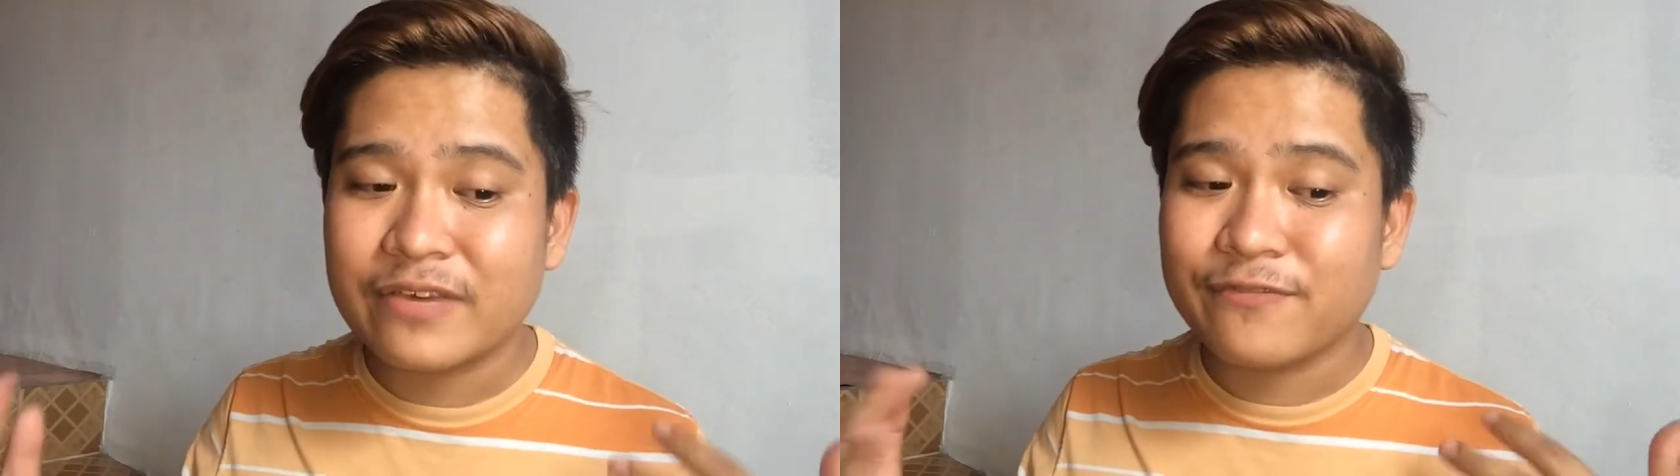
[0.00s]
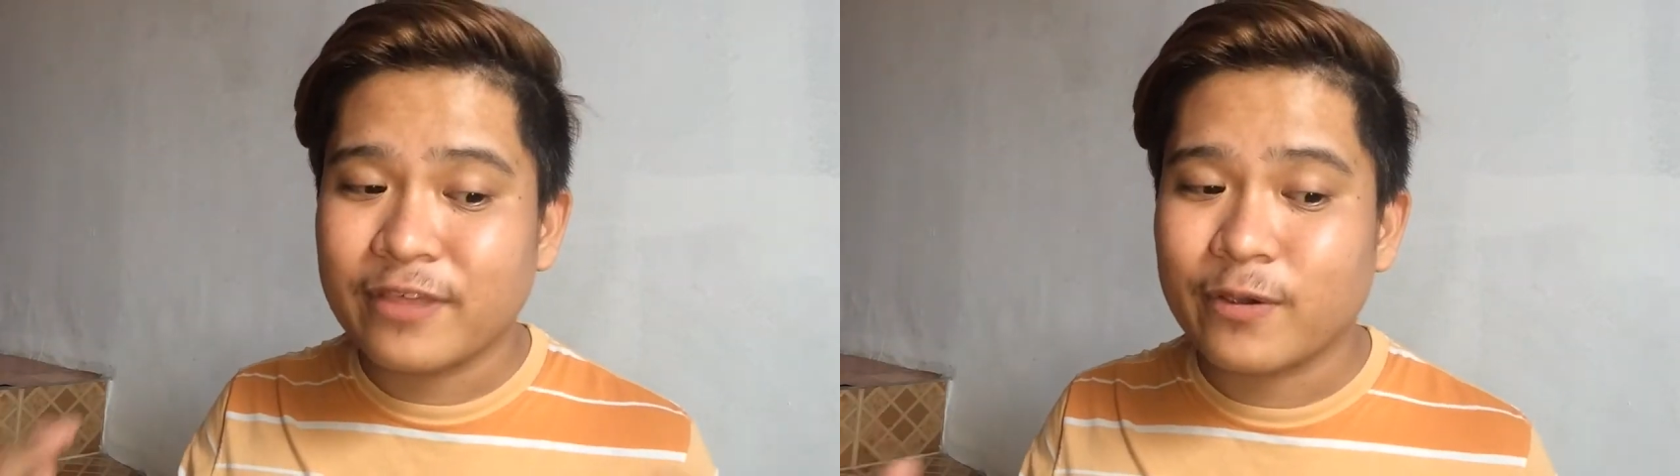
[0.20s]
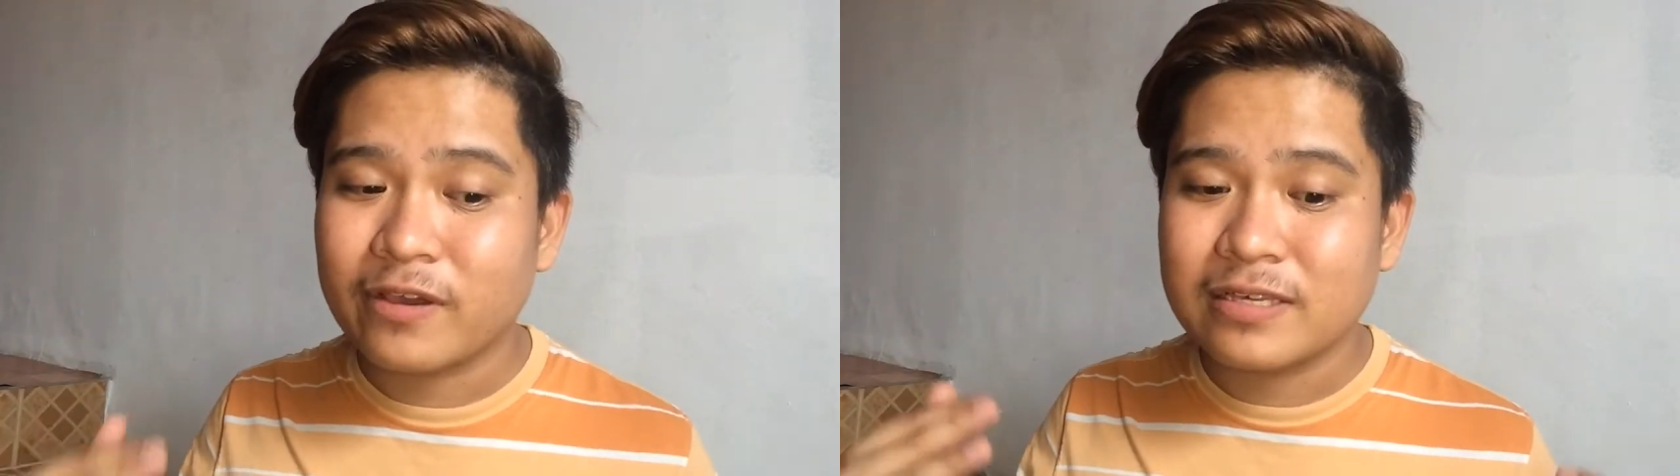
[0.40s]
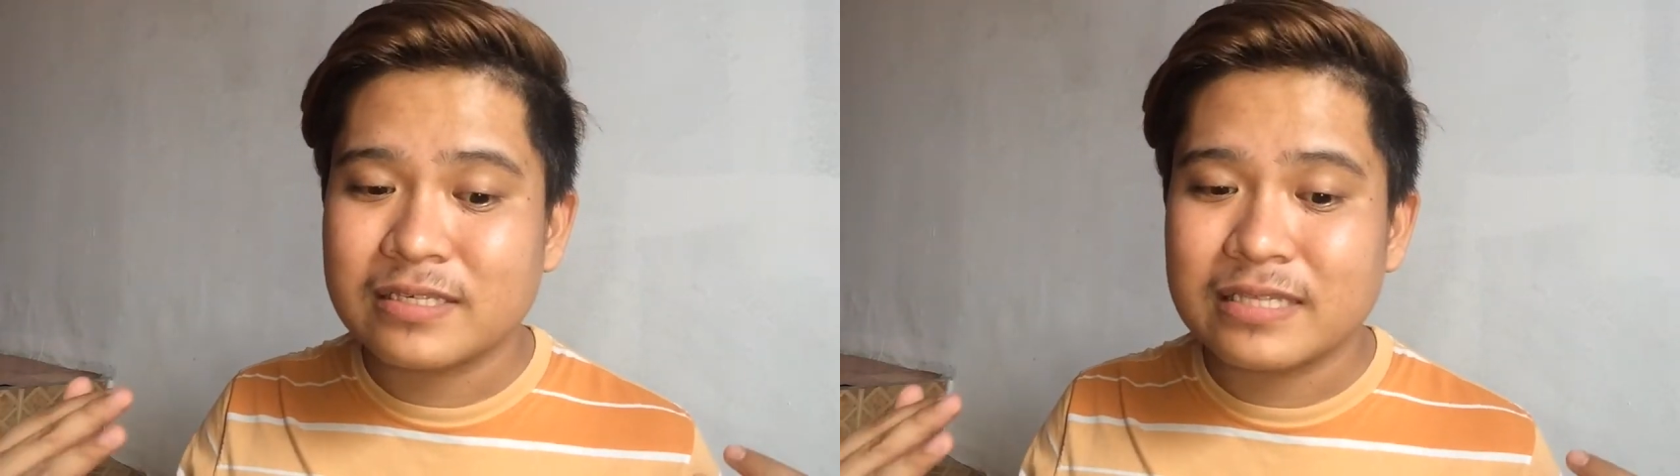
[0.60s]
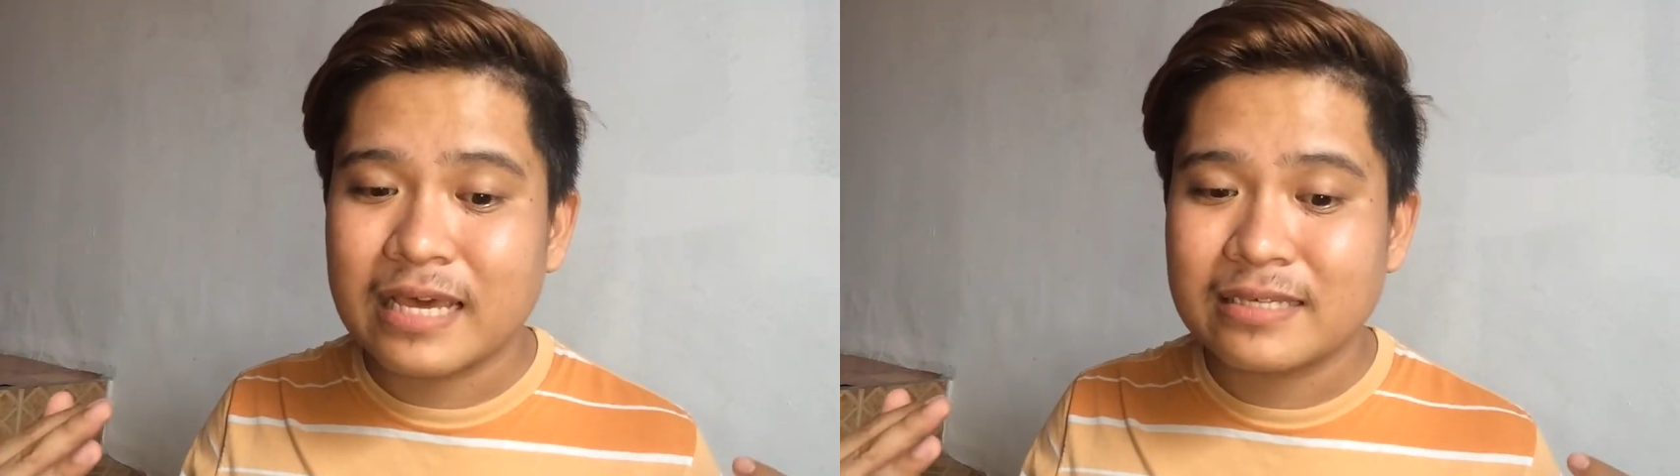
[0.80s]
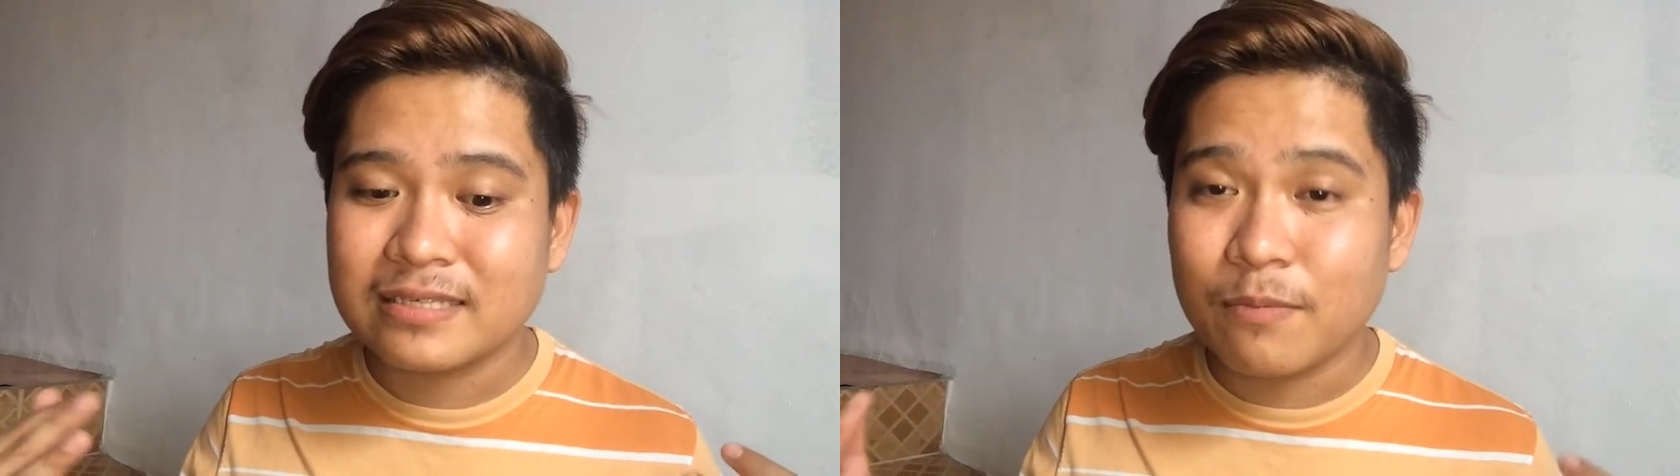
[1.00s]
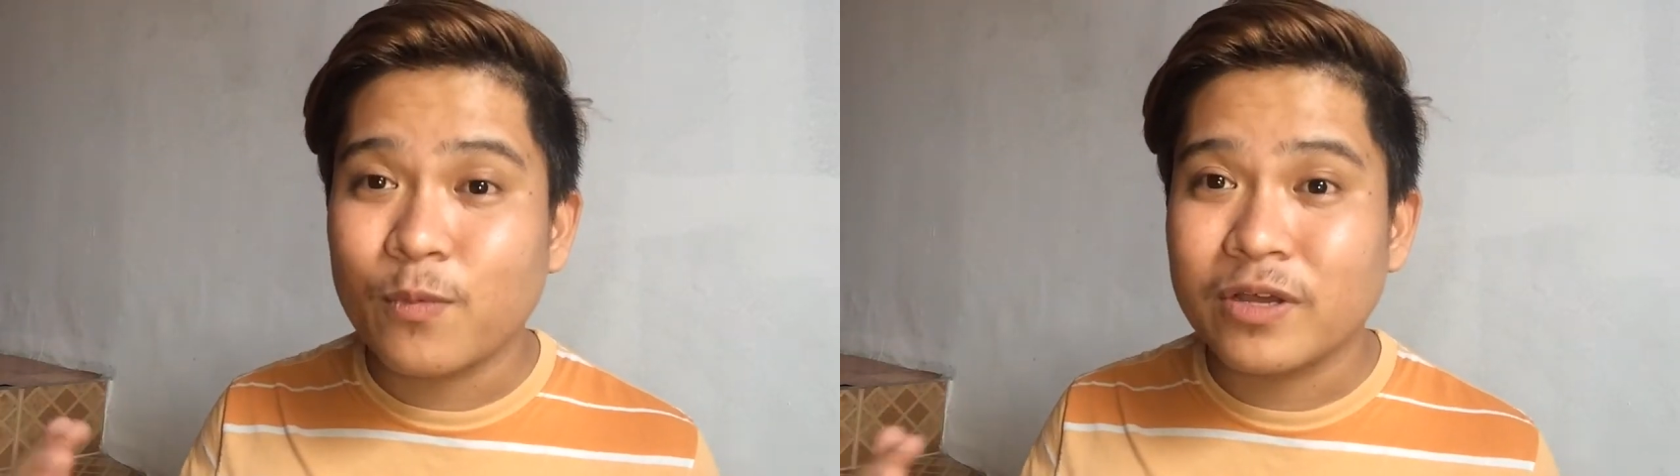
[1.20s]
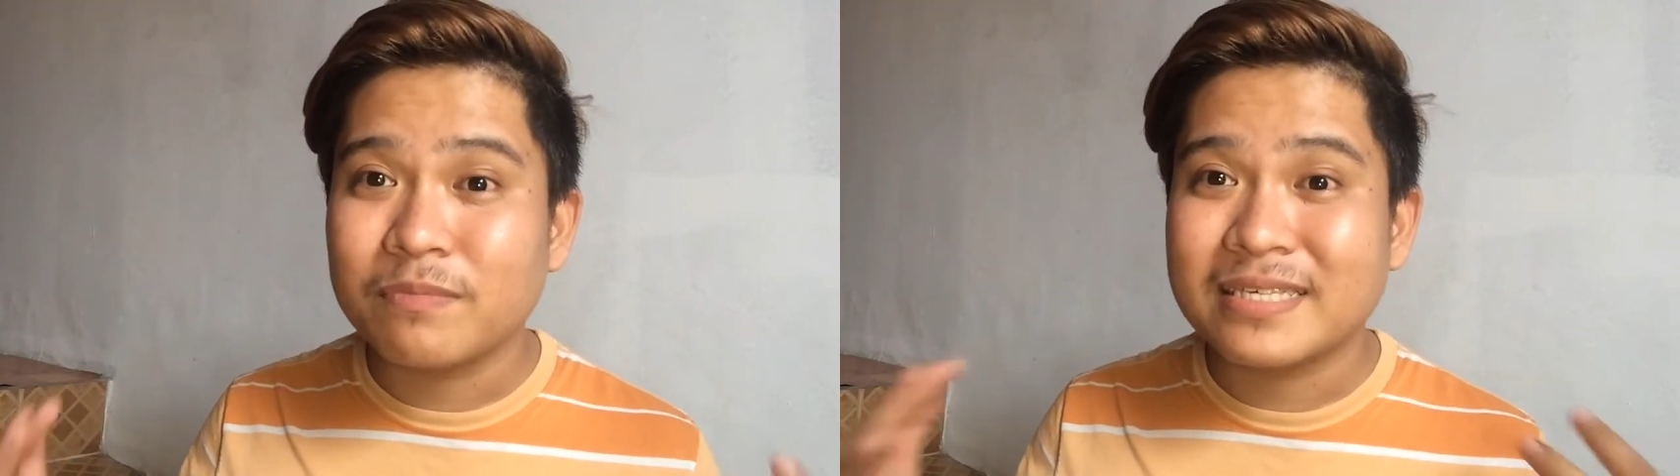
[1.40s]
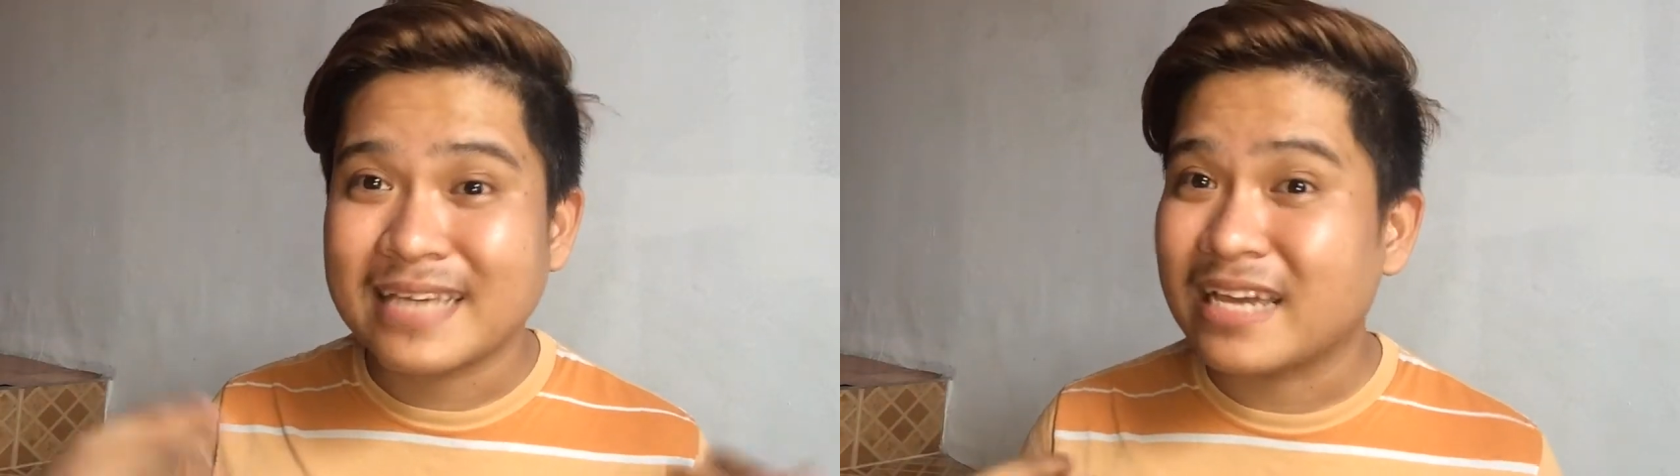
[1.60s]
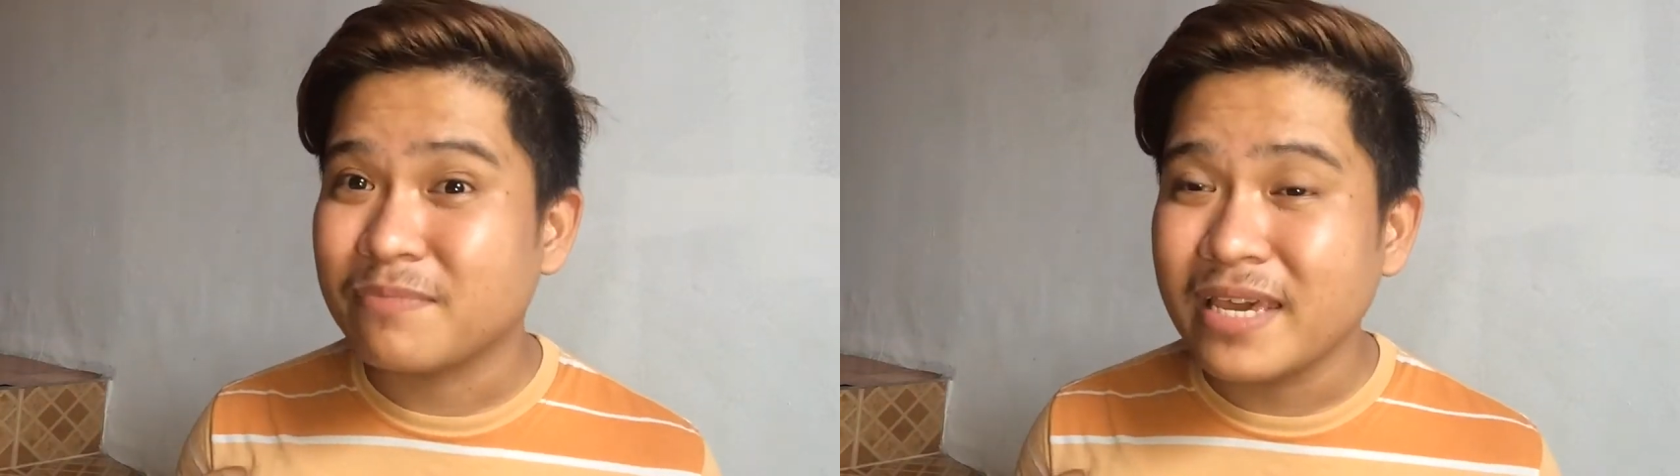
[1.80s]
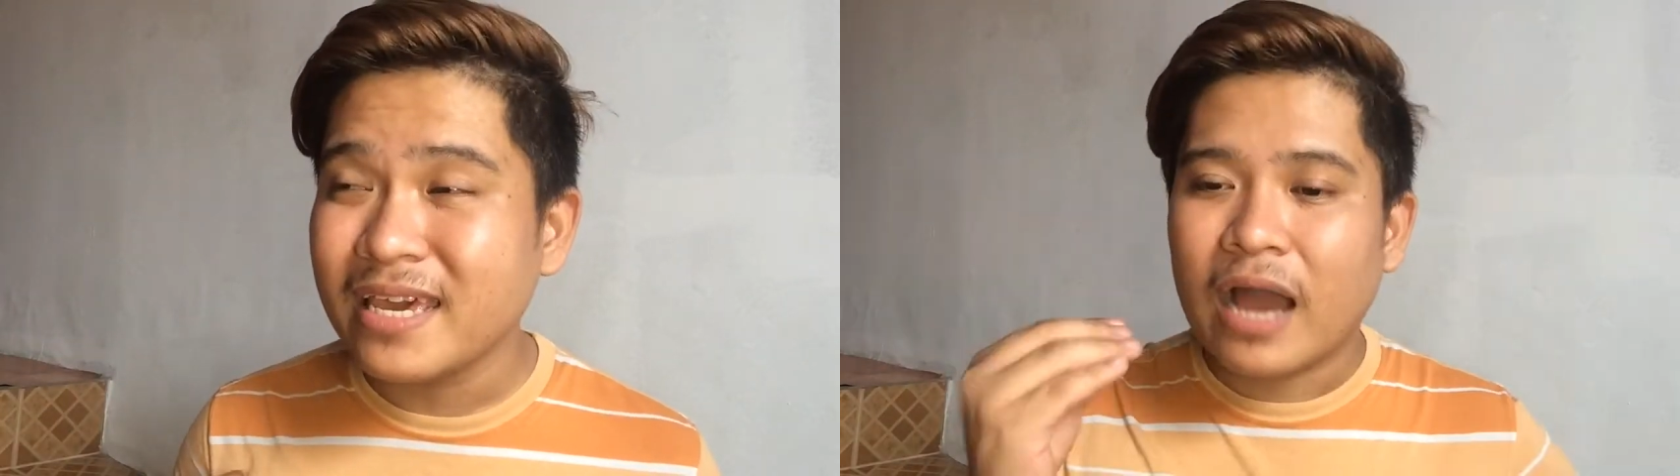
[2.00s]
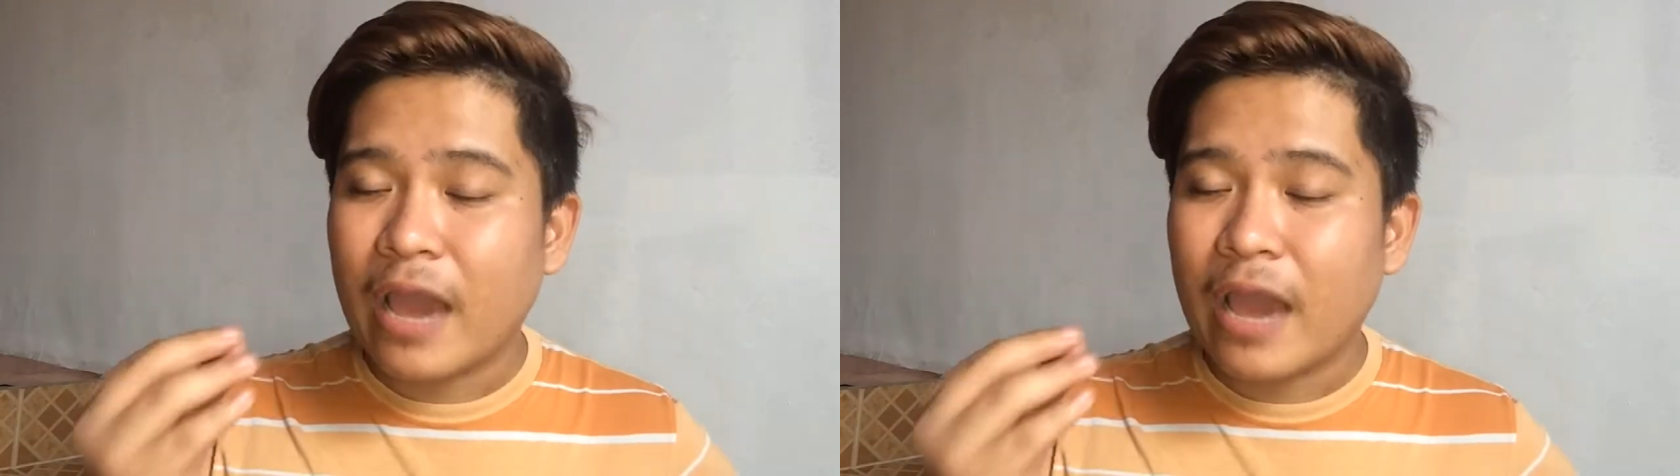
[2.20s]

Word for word: if there is like someone beside me.